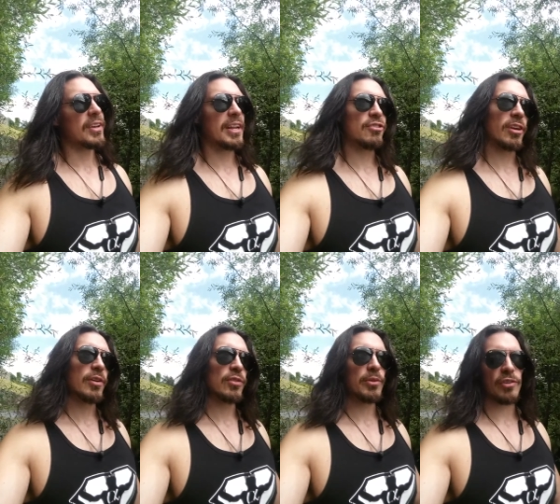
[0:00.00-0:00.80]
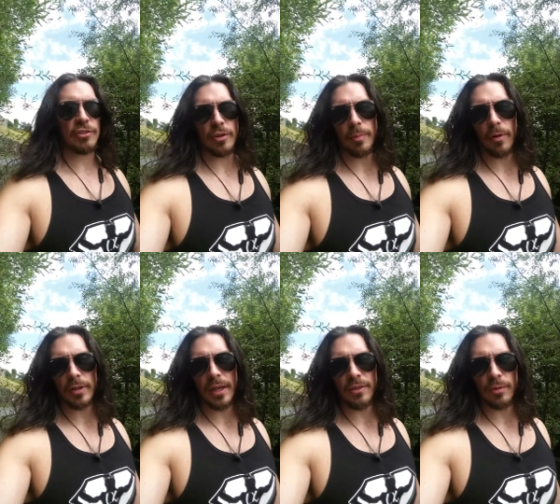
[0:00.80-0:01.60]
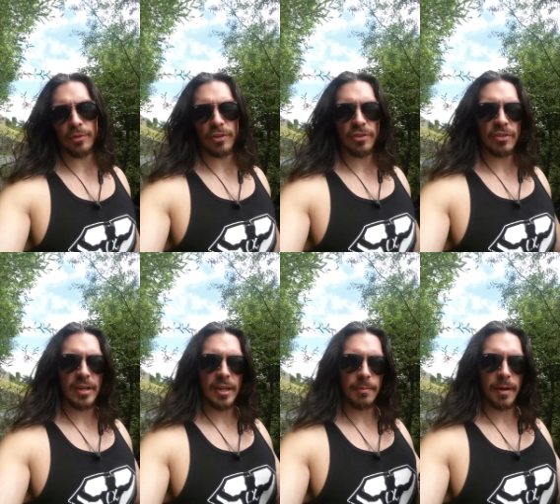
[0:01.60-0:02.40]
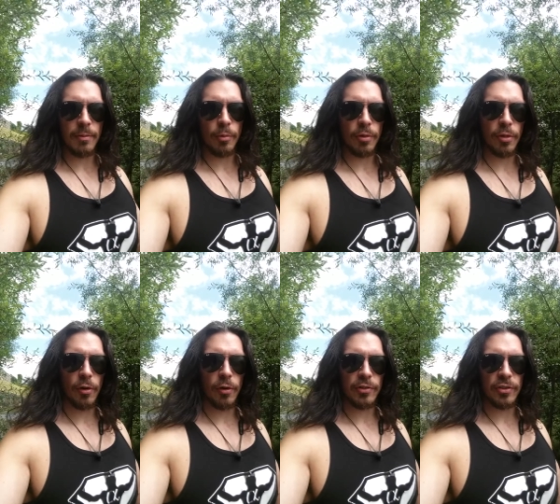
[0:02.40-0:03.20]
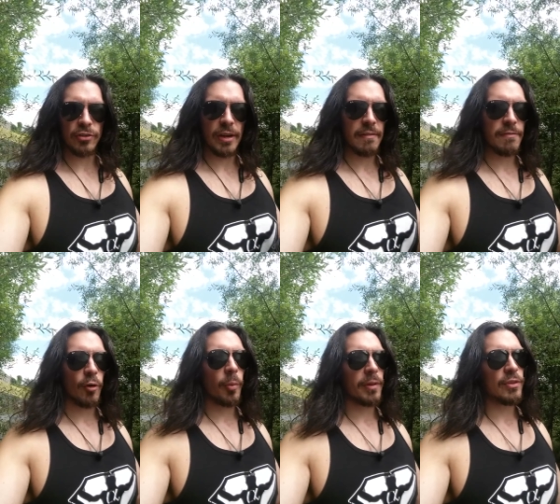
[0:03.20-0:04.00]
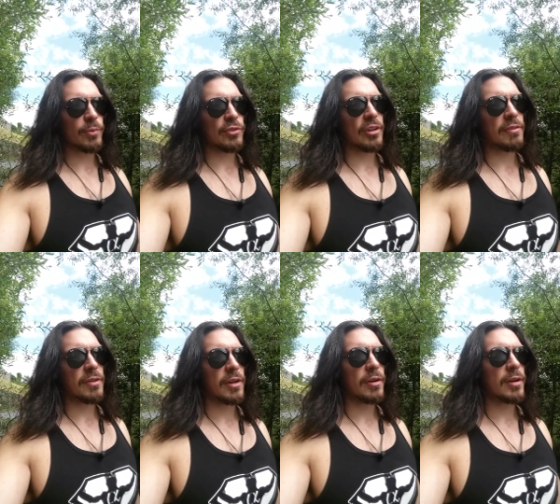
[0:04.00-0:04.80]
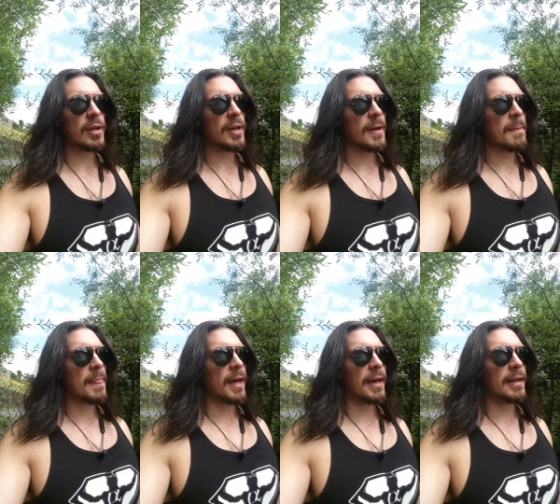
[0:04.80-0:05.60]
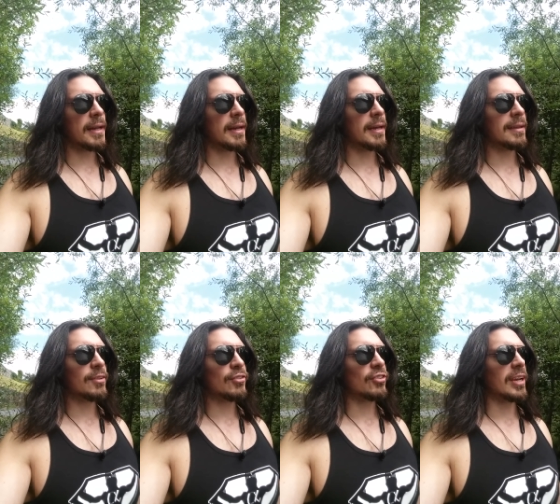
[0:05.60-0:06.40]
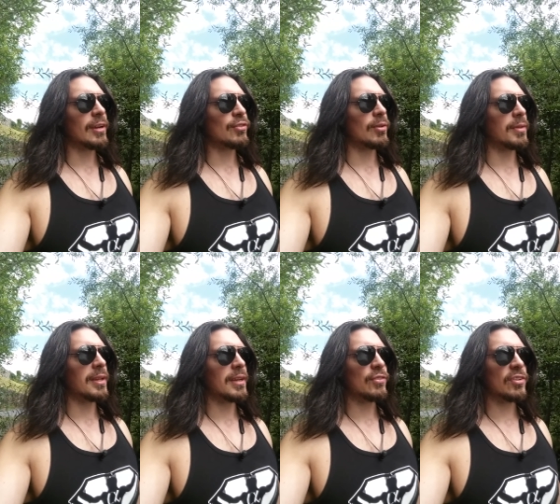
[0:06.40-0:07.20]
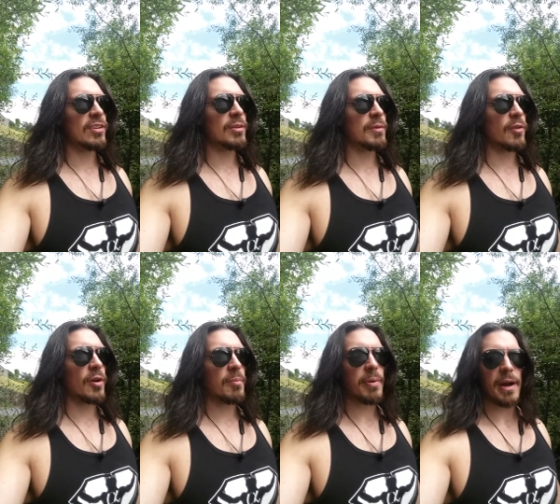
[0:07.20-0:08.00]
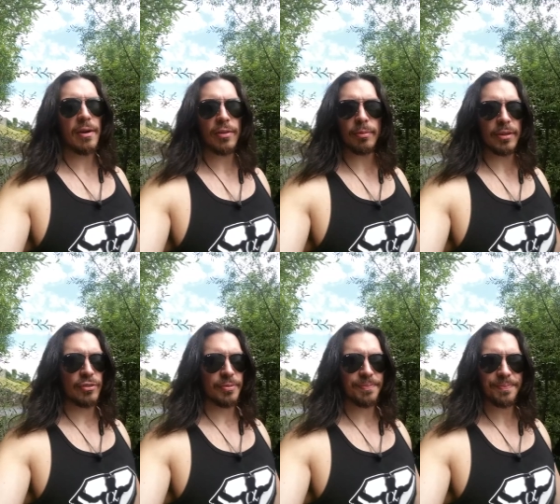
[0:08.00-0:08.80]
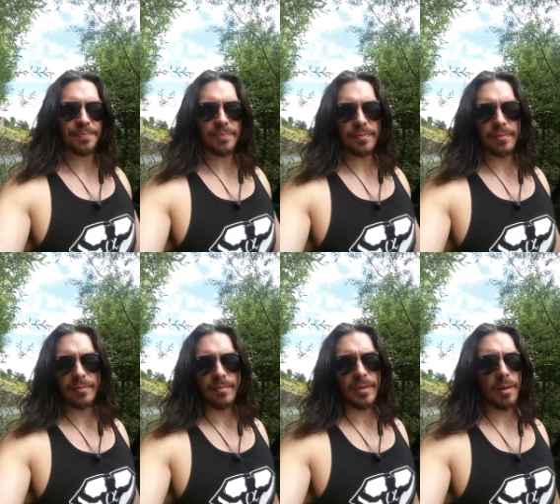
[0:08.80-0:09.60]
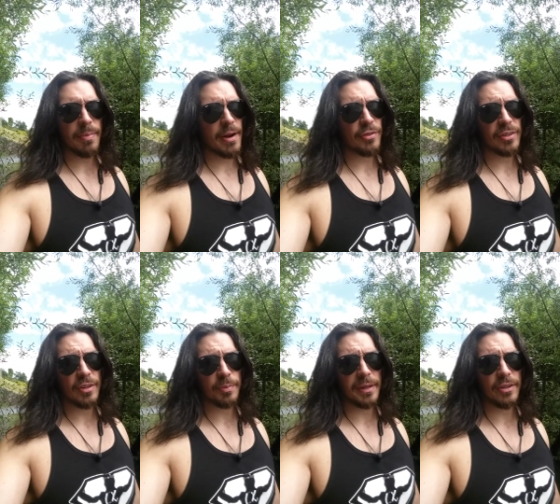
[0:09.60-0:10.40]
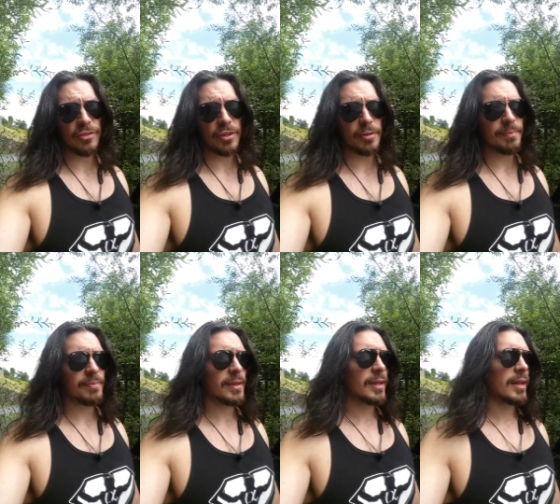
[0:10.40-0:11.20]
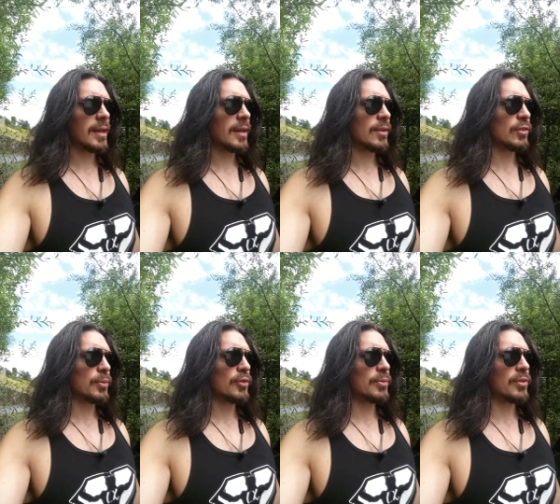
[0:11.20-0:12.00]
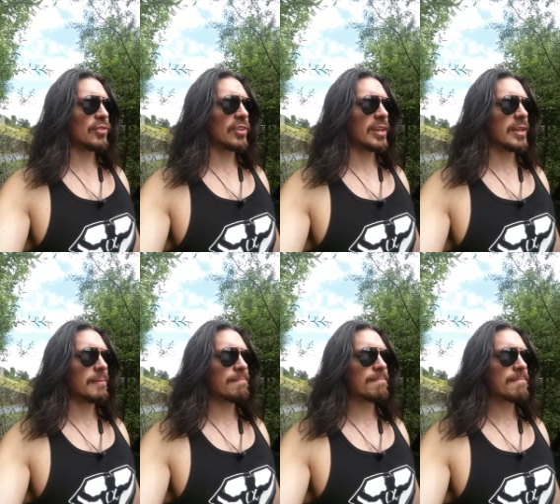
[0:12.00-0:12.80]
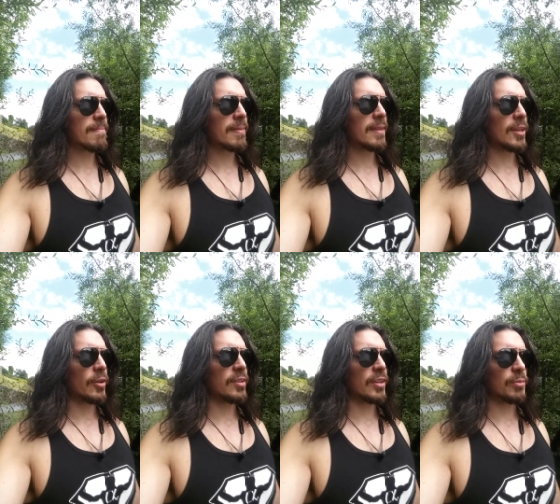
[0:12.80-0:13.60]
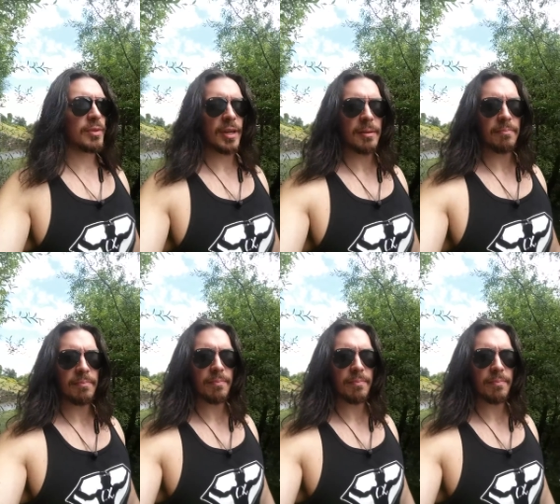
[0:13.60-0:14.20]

of chill out. Sometimes I listen to a podcast, sometimes I just take my own thoughts and try and formulate some stuff here, and just check out some of the nice scenery we've got in Perth, which Perth's a nice place, you know. I suppose I'm just saying, gotta take some time.